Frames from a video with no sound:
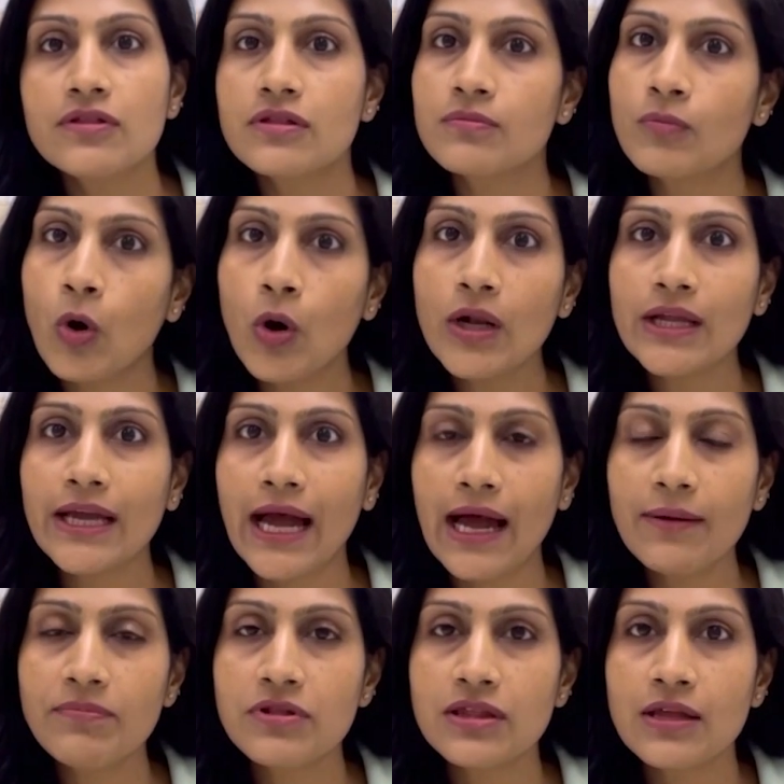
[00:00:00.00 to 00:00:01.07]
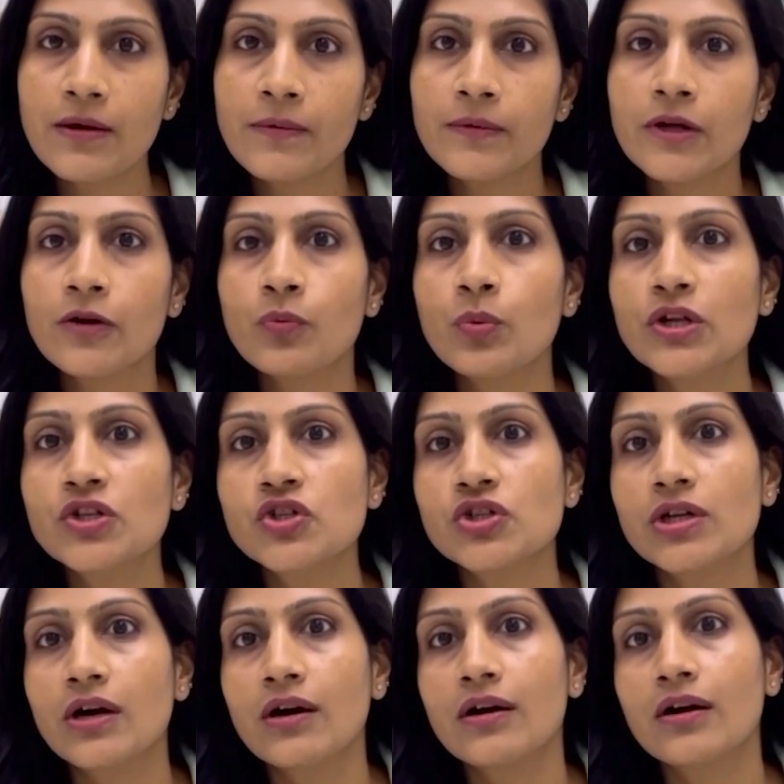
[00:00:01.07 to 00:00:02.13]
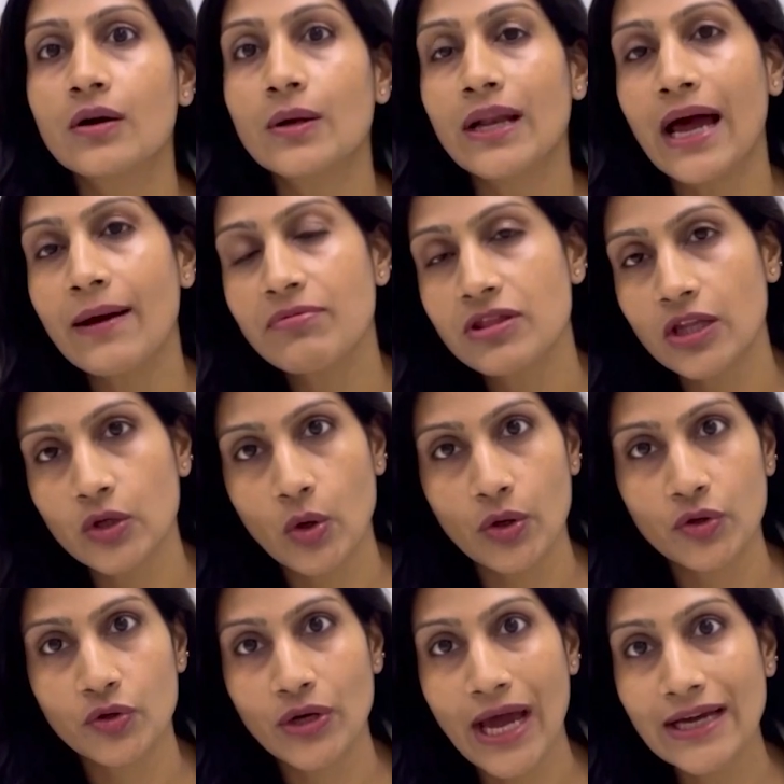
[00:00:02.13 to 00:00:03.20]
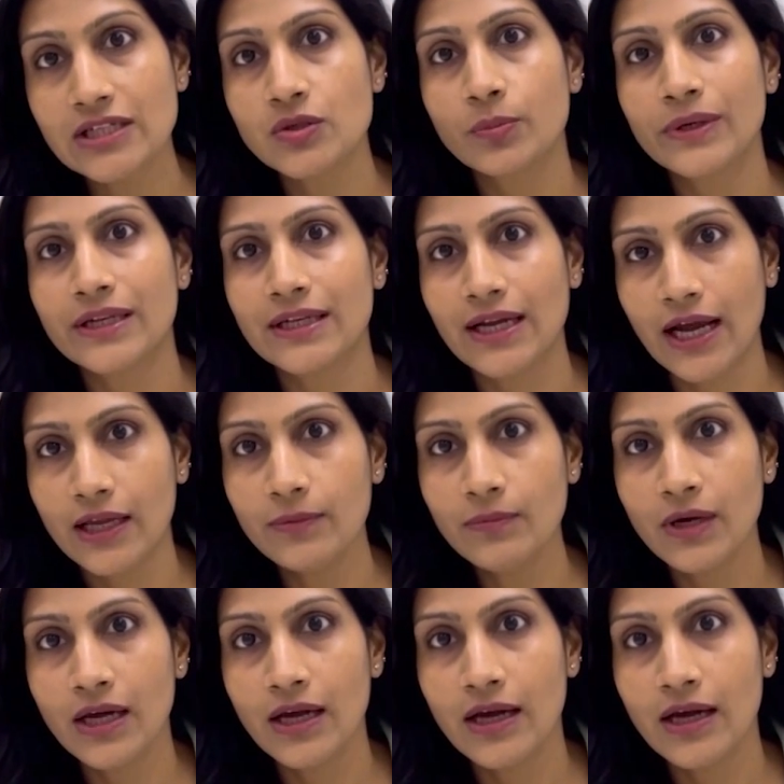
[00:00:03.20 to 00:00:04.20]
small gaps which collapse and contract with time,